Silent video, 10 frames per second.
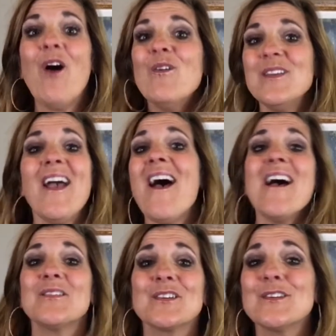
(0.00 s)
oh
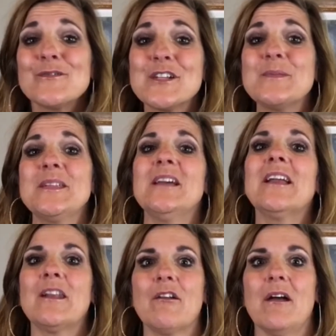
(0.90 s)
yes, we're going to do a freshman
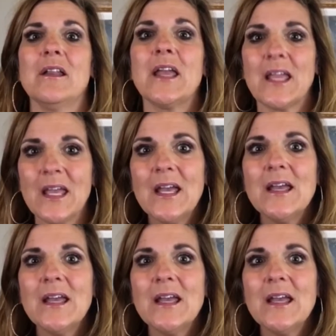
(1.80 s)
tailgate, or all like,